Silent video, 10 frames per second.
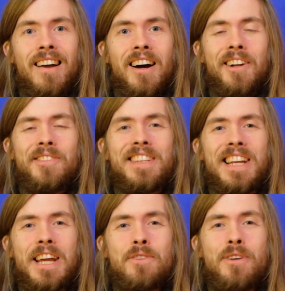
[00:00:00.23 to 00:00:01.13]
Hallo
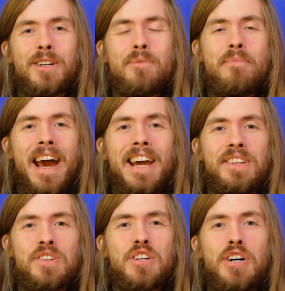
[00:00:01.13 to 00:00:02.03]
iedereen, welkom bij
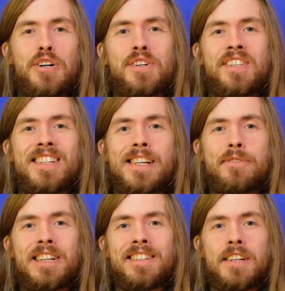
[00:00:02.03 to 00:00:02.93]
Dutch and Go. Today
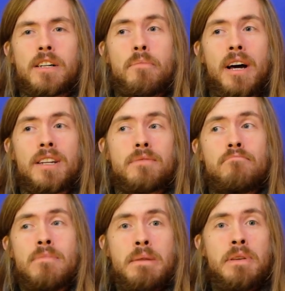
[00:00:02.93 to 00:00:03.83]
we're going to talk about
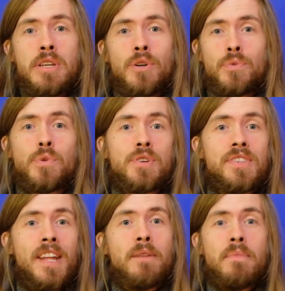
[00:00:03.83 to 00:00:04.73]
maybe your
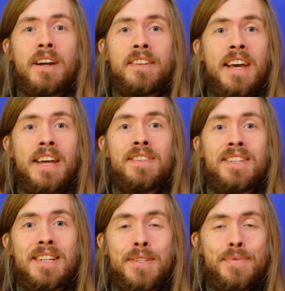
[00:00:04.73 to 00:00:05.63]
worst nightmare, the
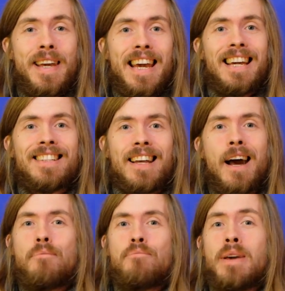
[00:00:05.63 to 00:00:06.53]
NT2
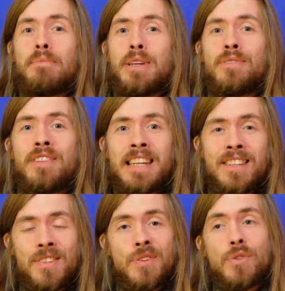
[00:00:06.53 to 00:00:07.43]
exam. Maybe you
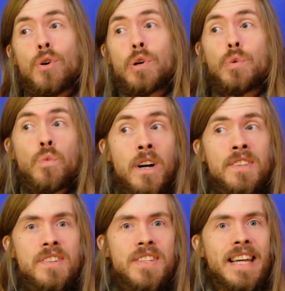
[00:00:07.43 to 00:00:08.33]
need to or
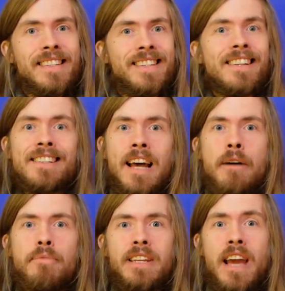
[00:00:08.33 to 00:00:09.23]
want to take this
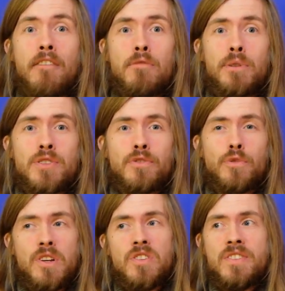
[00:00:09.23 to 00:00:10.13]
exam and you have a bunch of
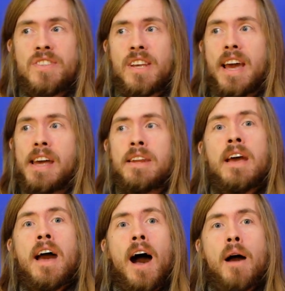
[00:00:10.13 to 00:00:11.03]
questions and
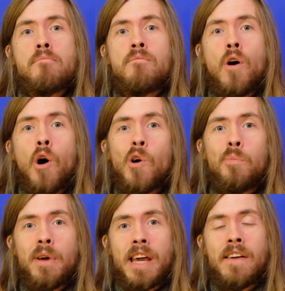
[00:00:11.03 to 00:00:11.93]
I'm
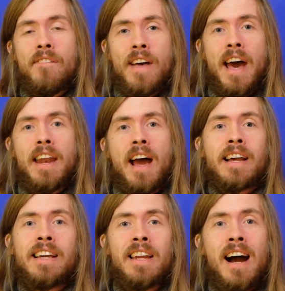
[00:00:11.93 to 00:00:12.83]
hoping that I
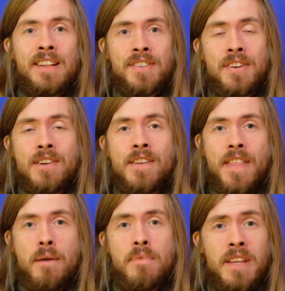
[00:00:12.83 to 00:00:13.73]
can answer
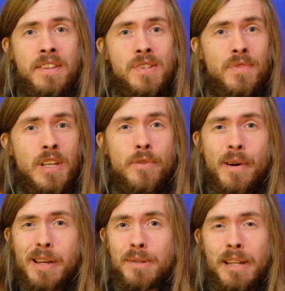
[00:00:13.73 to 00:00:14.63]
them in this video
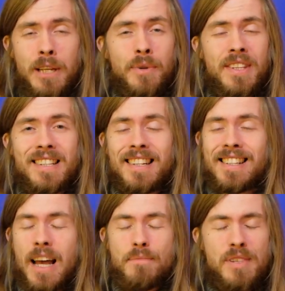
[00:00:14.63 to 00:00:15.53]
by explaining what this
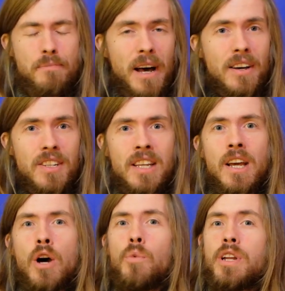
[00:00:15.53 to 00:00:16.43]
exam is about,
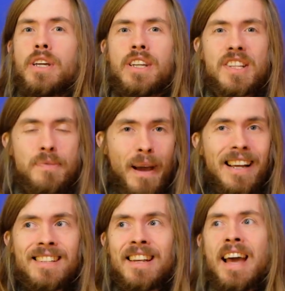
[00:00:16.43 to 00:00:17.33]
what you can
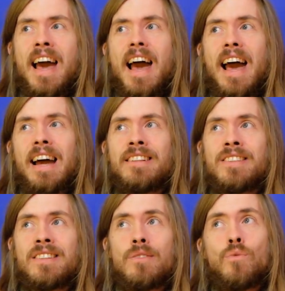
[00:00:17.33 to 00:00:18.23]
expect
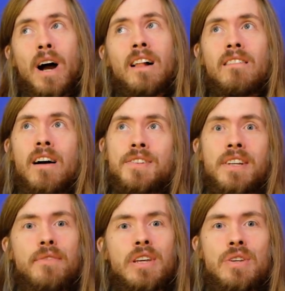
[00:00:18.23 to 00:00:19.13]
and well, also
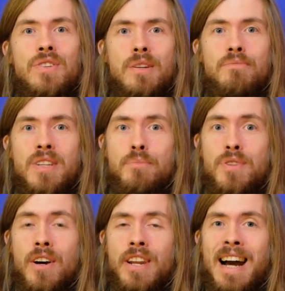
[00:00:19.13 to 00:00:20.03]
giving you some
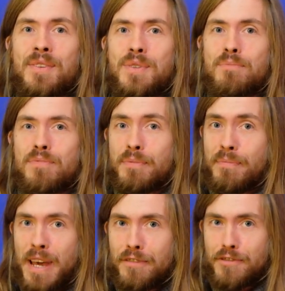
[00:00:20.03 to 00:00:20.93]
tips on how to
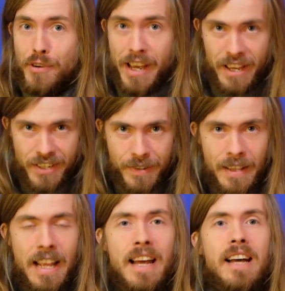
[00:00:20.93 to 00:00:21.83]
prepare for it.
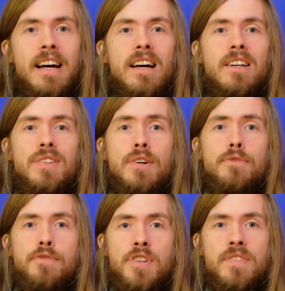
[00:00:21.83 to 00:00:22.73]
Uh, so
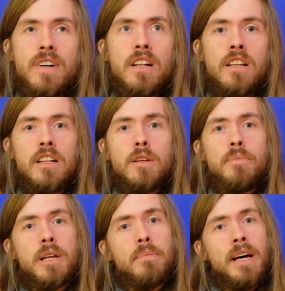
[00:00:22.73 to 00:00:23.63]
first of all, a little
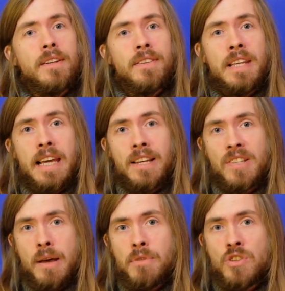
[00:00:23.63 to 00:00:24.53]
bit about the
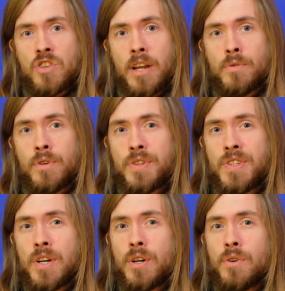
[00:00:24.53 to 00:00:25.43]
exam in general.
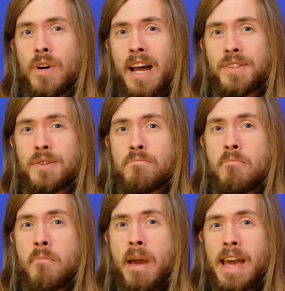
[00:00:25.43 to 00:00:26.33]
So as you
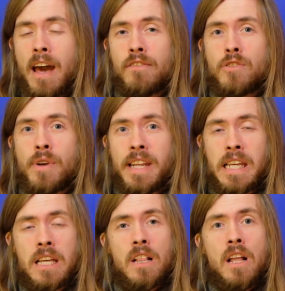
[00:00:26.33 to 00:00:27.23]
may have
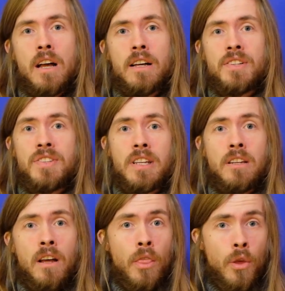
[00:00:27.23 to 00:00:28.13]
already uh, seen
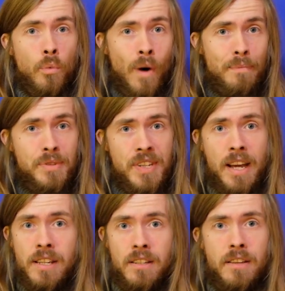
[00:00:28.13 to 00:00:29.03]
on the
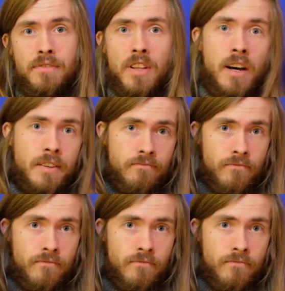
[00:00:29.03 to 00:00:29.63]
website, if not